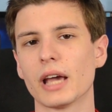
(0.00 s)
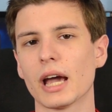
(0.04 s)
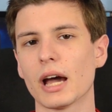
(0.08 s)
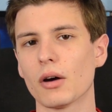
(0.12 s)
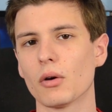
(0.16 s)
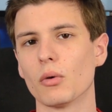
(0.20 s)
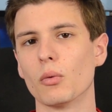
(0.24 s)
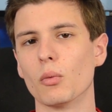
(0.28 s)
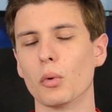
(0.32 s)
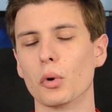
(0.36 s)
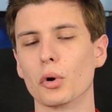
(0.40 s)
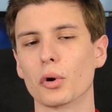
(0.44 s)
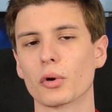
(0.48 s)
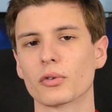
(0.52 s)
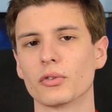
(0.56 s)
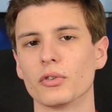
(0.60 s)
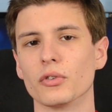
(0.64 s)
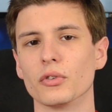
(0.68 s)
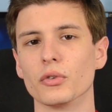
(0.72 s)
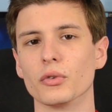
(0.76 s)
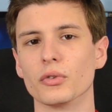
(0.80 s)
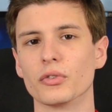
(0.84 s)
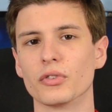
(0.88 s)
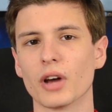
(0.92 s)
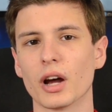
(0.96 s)
how it works
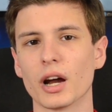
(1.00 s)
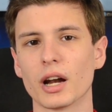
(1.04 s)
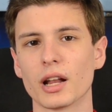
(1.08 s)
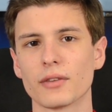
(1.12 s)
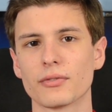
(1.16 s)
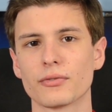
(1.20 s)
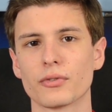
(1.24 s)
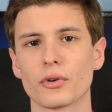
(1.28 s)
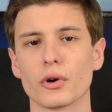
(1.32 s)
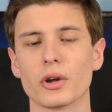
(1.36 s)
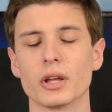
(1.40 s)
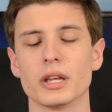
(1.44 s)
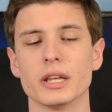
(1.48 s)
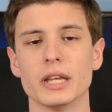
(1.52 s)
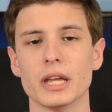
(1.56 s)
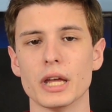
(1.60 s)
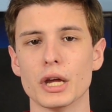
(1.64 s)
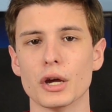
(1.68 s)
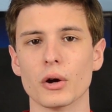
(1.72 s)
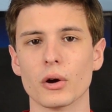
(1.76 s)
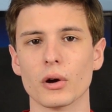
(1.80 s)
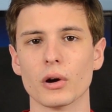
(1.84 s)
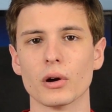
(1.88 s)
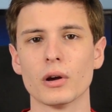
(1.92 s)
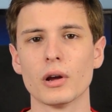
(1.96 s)
is you sign up for a
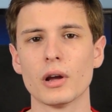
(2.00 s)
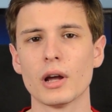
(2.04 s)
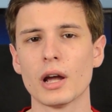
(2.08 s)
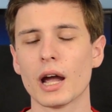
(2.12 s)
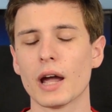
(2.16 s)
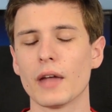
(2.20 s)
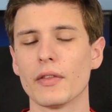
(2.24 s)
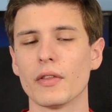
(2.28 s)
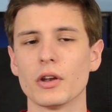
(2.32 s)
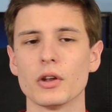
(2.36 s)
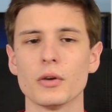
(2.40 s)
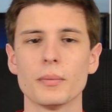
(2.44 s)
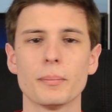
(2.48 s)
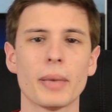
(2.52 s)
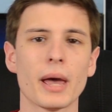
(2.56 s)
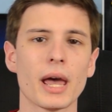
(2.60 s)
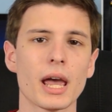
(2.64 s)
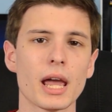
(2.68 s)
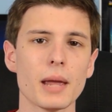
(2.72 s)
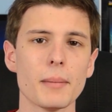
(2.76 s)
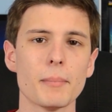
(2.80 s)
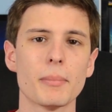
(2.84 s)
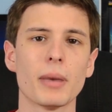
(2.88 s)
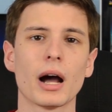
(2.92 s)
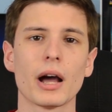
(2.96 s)
year and then you
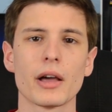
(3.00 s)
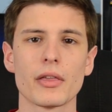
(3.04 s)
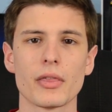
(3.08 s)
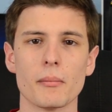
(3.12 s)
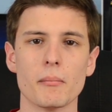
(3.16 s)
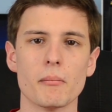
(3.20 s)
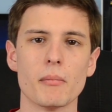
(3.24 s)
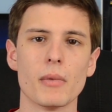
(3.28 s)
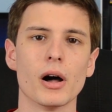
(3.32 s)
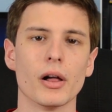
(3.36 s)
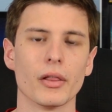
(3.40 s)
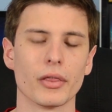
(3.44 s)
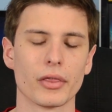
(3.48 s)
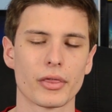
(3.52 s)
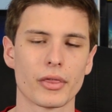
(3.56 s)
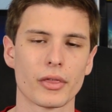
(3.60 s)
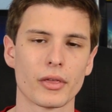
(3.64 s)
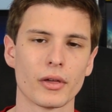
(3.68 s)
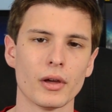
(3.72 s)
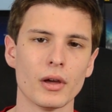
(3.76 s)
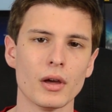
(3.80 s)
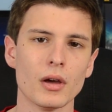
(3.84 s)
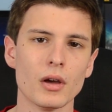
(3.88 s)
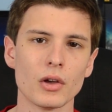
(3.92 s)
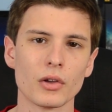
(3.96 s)
pay by the month.
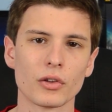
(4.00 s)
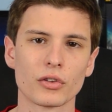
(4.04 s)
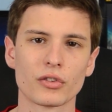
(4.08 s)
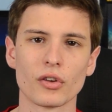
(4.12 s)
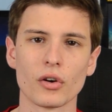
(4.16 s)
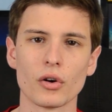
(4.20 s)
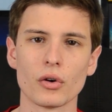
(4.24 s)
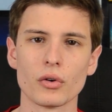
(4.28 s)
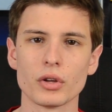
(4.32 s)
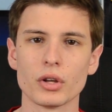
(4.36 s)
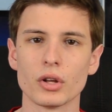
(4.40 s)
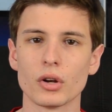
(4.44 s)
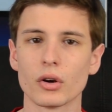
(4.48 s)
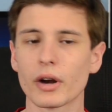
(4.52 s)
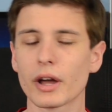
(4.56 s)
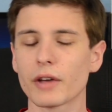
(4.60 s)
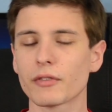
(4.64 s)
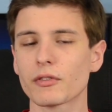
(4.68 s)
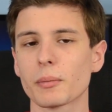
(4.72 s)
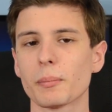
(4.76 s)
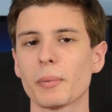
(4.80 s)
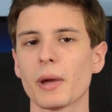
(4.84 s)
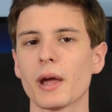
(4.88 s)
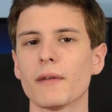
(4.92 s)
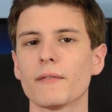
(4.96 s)
So you don't have
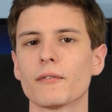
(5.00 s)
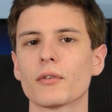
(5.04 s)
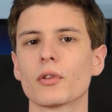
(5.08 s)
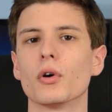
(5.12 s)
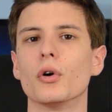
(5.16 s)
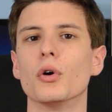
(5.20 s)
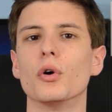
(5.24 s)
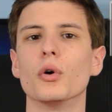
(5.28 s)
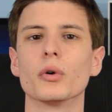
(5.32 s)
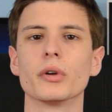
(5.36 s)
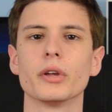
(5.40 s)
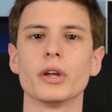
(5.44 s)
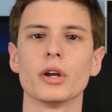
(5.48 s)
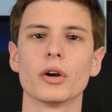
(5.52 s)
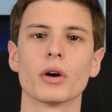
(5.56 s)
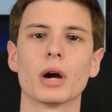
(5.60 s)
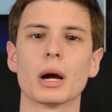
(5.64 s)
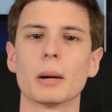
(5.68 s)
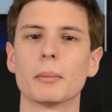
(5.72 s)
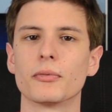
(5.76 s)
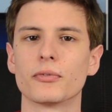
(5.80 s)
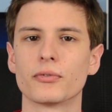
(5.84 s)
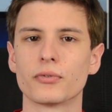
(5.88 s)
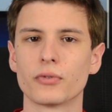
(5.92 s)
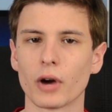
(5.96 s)
to pay for the whole year
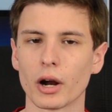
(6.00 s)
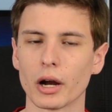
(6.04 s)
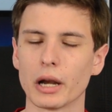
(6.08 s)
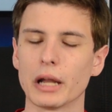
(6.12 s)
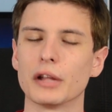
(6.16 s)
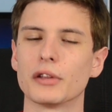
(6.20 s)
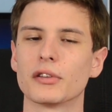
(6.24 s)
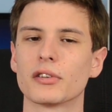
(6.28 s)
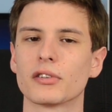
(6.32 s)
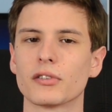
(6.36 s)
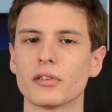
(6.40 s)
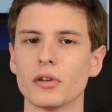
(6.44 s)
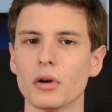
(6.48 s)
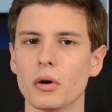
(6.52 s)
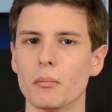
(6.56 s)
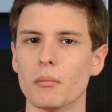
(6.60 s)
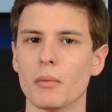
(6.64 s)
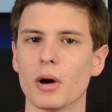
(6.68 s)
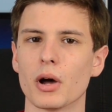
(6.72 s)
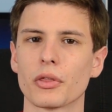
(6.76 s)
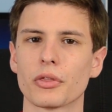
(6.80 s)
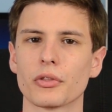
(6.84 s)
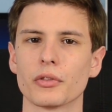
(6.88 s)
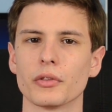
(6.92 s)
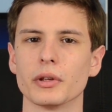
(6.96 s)
up front, it's still
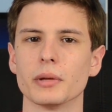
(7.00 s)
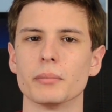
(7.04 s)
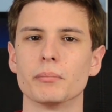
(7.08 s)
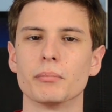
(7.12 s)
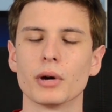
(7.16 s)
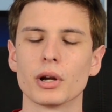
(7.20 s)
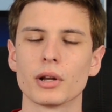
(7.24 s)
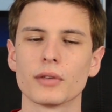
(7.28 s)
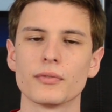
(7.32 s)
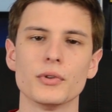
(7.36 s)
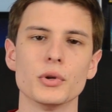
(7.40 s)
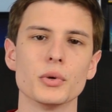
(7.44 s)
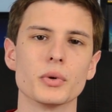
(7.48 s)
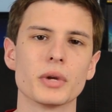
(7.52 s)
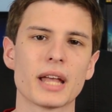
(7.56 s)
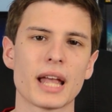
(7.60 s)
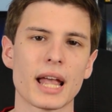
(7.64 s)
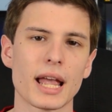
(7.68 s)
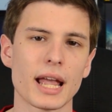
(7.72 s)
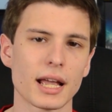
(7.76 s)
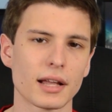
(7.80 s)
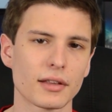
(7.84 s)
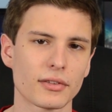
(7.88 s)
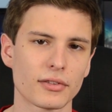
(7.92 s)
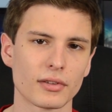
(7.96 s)
monthly, but if you
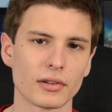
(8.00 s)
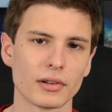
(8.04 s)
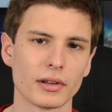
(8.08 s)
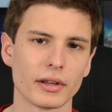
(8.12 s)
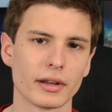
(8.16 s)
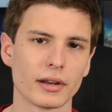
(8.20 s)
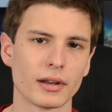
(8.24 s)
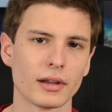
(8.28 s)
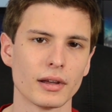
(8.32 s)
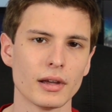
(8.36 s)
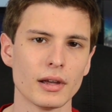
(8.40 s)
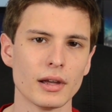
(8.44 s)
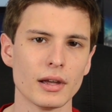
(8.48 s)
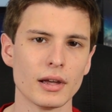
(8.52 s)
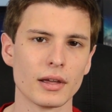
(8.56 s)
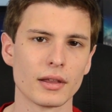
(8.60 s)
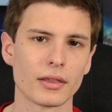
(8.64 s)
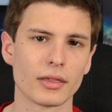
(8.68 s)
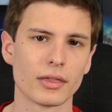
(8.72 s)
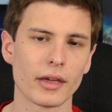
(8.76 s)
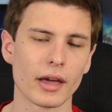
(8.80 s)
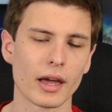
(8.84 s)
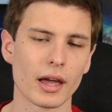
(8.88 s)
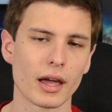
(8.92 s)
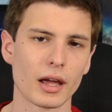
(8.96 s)
cancel it,
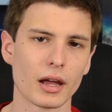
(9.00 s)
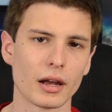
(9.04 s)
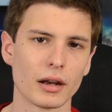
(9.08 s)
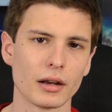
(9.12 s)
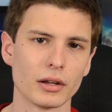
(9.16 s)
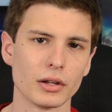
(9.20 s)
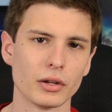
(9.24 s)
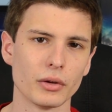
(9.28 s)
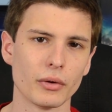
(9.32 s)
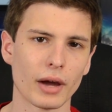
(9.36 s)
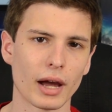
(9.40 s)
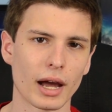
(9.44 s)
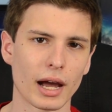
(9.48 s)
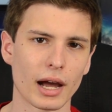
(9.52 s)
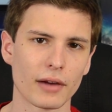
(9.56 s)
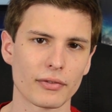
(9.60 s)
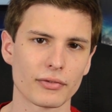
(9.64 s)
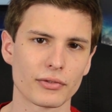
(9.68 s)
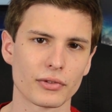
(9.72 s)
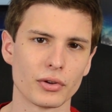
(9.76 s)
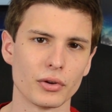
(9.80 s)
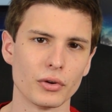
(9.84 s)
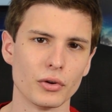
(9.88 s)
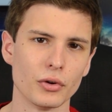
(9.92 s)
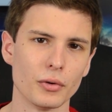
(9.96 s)
then you
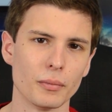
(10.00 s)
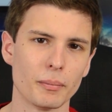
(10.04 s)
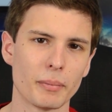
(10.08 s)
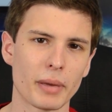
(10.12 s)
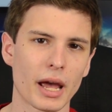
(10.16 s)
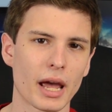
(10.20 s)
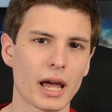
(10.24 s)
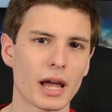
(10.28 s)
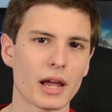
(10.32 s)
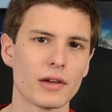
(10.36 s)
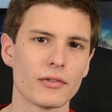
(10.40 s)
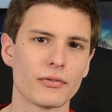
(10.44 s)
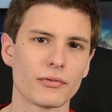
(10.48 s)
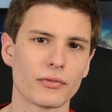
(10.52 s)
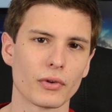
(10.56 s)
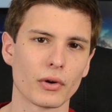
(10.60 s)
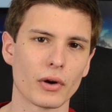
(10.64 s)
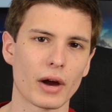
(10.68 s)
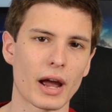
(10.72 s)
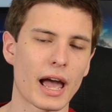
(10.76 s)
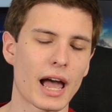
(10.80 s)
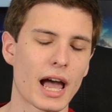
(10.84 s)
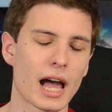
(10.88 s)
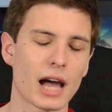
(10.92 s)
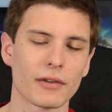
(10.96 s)
have to pay for
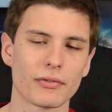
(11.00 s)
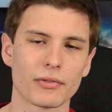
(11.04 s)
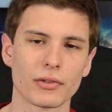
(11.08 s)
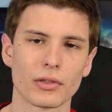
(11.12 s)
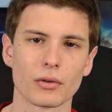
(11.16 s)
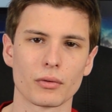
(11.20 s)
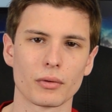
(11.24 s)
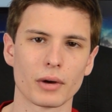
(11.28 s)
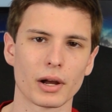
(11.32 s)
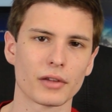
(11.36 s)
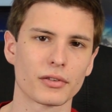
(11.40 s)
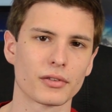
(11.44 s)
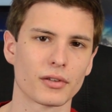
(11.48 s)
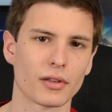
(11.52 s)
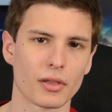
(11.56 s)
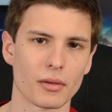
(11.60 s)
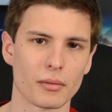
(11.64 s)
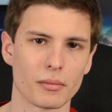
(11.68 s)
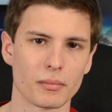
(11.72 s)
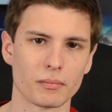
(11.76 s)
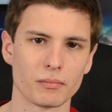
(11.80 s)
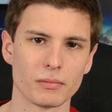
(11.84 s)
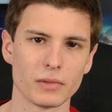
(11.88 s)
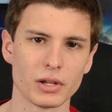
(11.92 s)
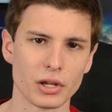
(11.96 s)
half of the rest of
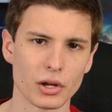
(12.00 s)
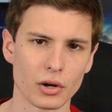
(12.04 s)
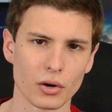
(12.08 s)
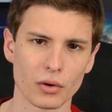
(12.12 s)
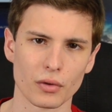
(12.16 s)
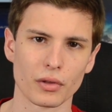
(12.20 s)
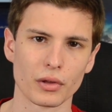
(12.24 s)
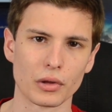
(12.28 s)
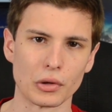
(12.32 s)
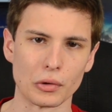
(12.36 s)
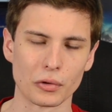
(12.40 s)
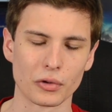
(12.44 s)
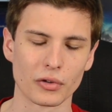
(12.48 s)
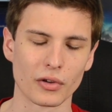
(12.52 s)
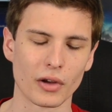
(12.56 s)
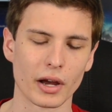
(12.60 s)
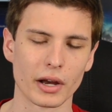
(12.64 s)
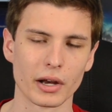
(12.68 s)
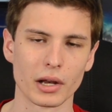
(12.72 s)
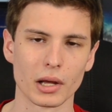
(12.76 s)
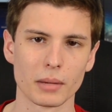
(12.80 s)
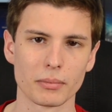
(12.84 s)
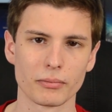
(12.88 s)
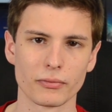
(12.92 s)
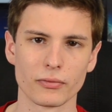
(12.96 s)
the year that you
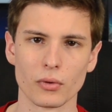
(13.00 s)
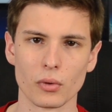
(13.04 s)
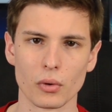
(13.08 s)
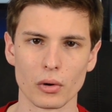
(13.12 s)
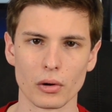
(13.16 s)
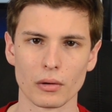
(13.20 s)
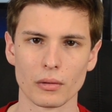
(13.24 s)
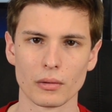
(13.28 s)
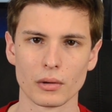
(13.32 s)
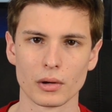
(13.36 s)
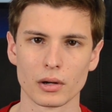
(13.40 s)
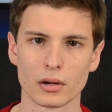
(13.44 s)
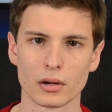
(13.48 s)
signed up for.